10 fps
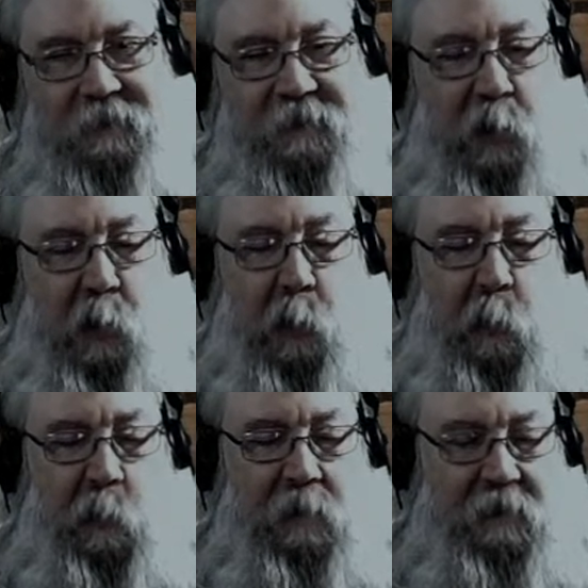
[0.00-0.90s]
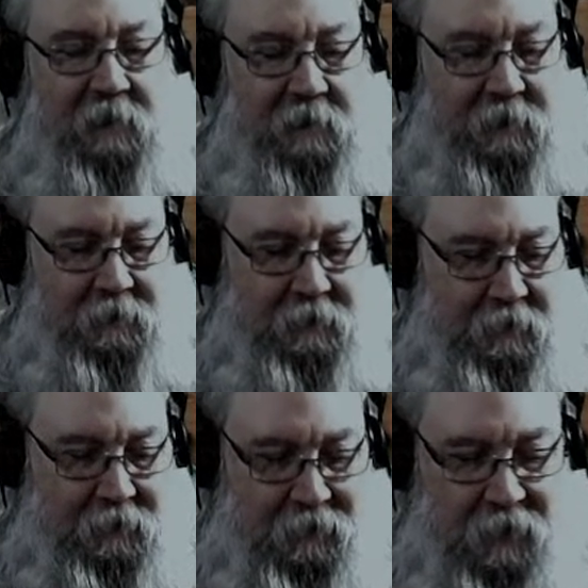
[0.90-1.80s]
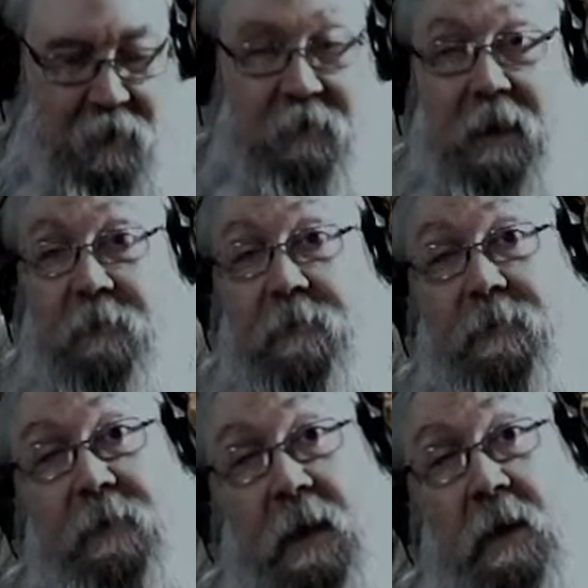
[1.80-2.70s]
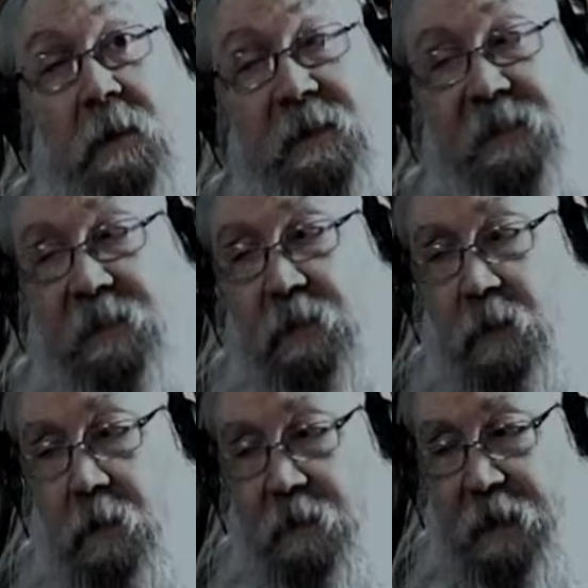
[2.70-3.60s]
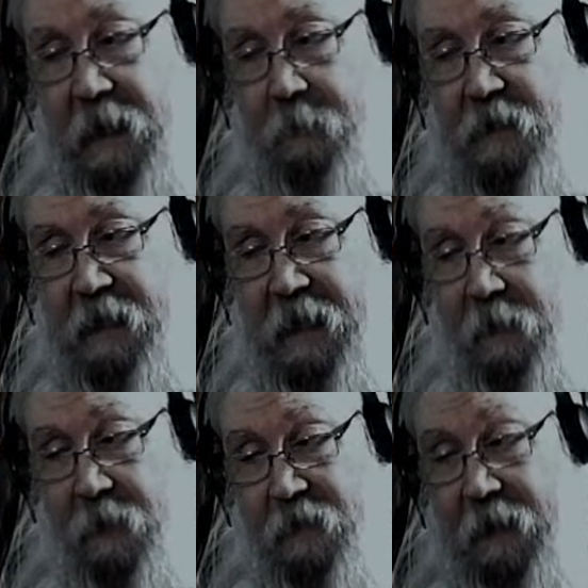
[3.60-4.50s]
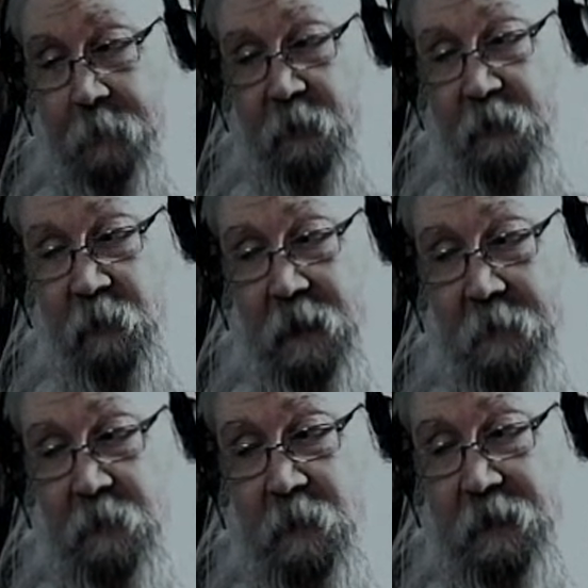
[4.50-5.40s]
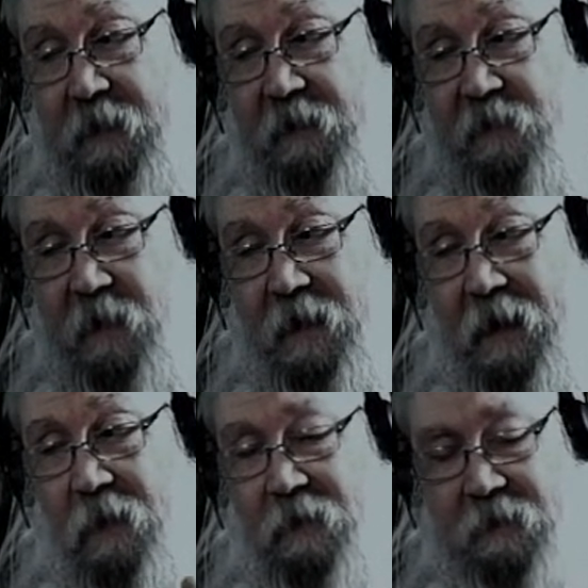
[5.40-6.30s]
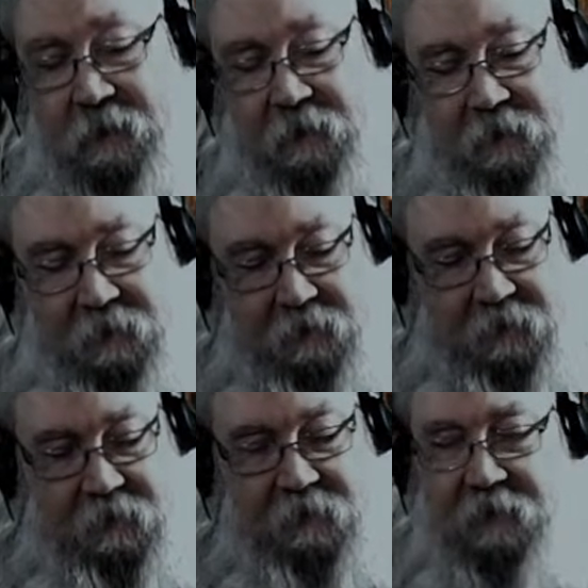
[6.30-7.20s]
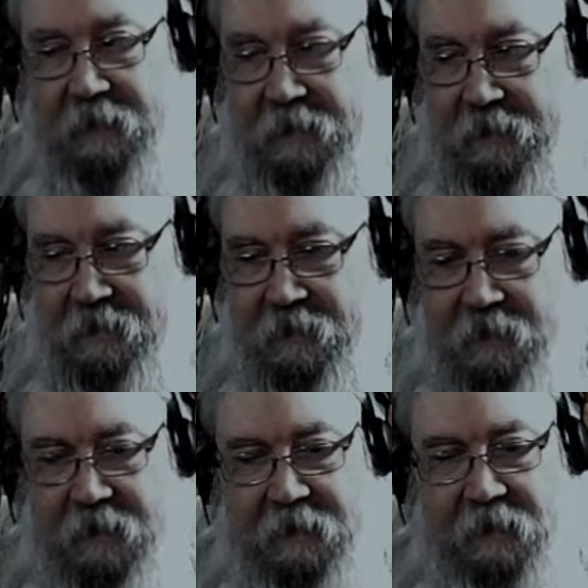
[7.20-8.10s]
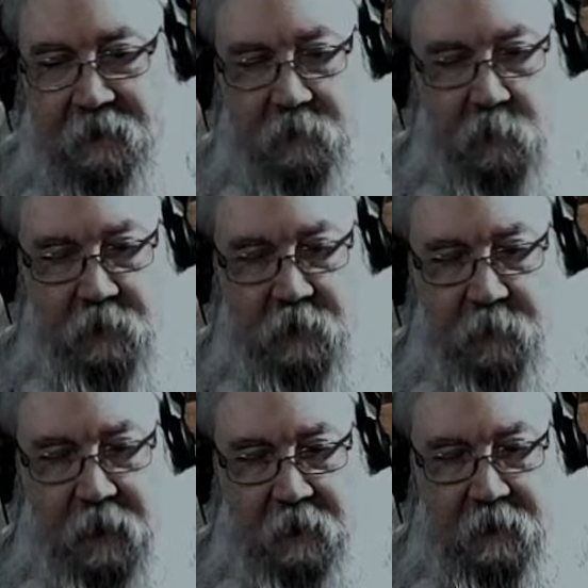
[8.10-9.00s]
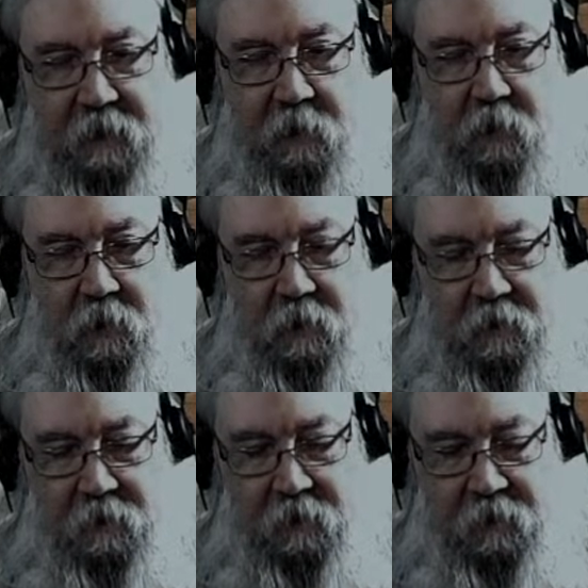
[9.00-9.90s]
So I've got a very snuggly happy cat in my lap, which is why I'm doing this right now, because he needs scritchies behind the ear.